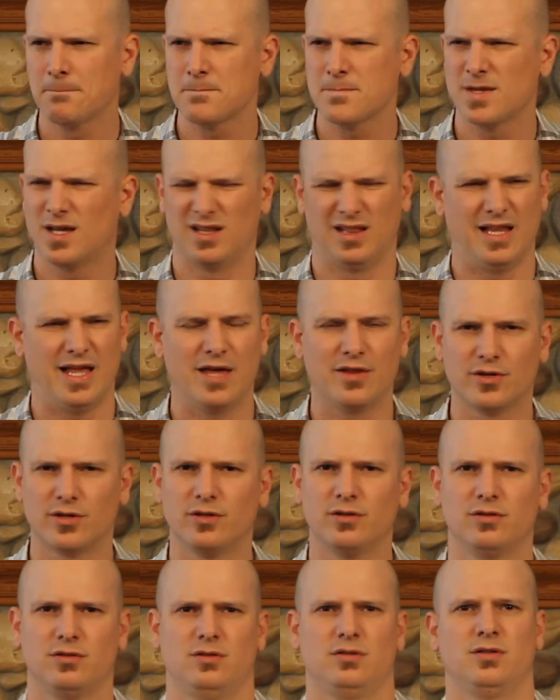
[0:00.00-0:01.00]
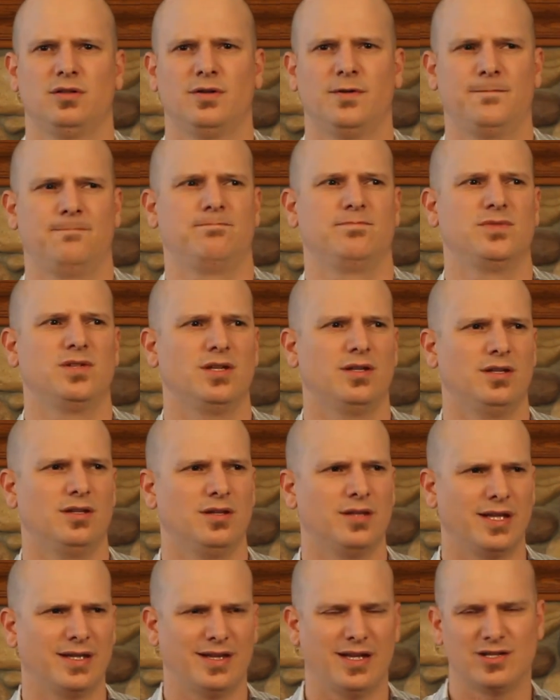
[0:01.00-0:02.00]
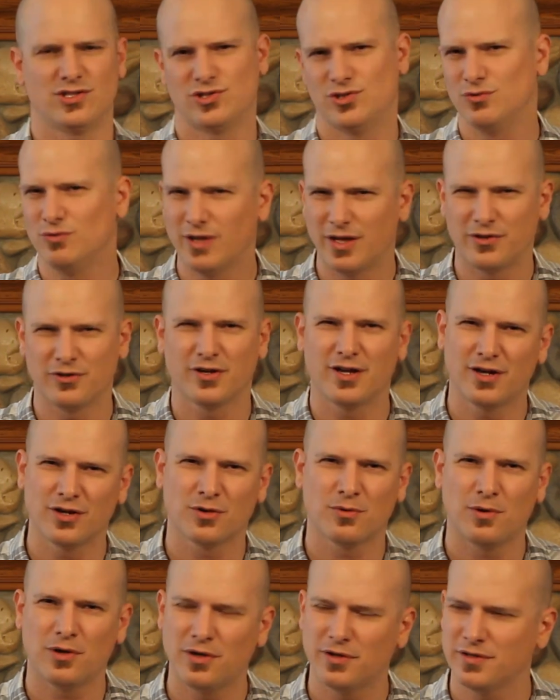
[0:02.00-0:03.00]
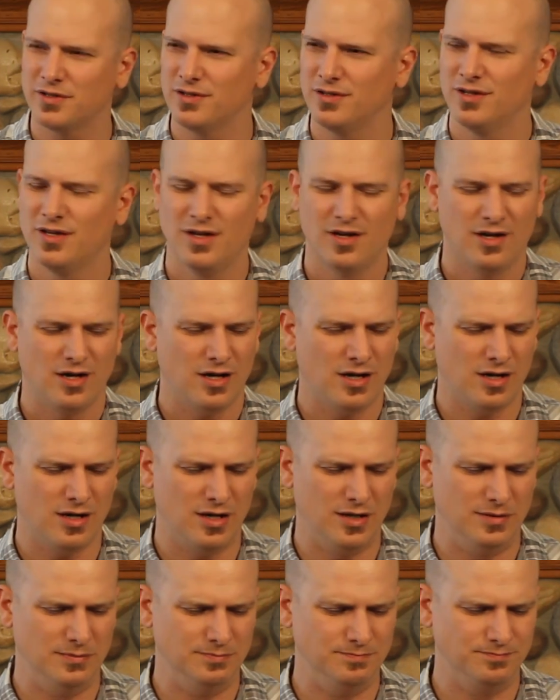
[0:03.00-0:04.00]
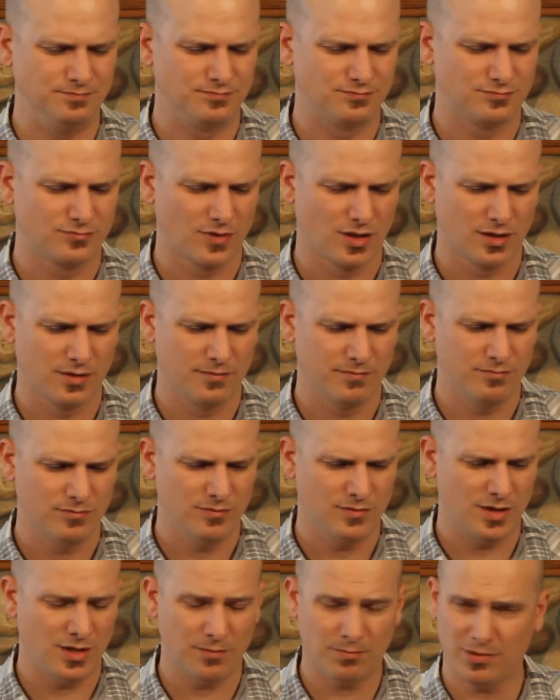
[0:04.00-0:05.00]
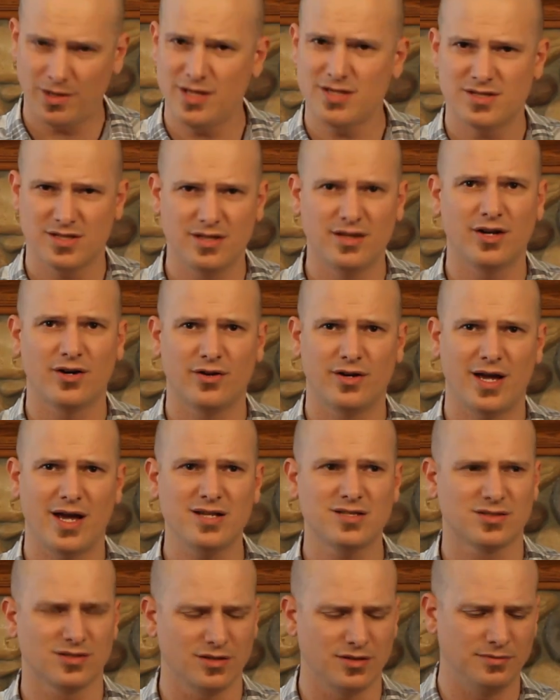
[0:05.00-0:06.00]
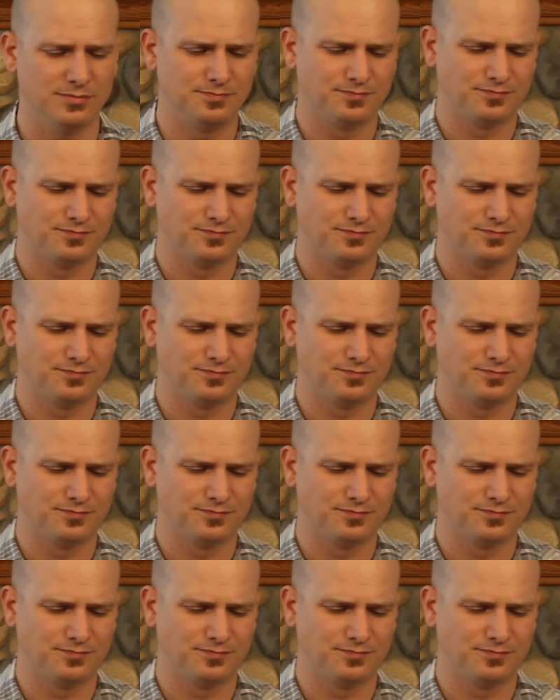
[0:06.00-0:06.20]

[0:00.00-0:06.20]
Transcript: leather, you get like that shoe leather kind of quality, and it blends in there nicely.